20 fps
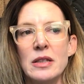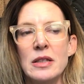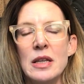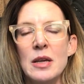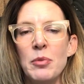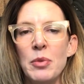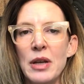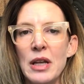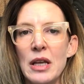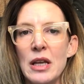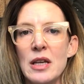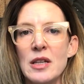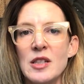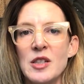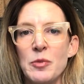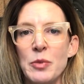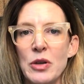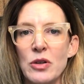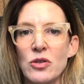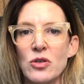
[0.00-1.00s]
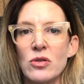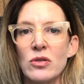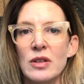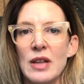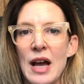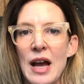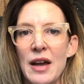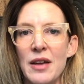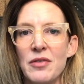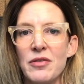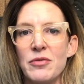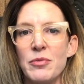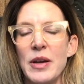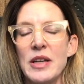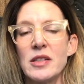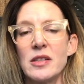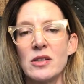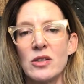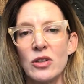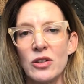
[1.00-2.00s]
deepening his spiritual life,
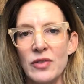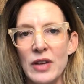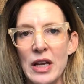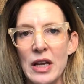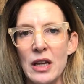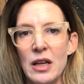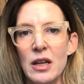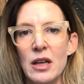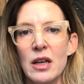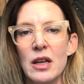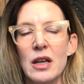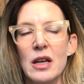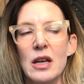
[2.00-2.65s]
by serving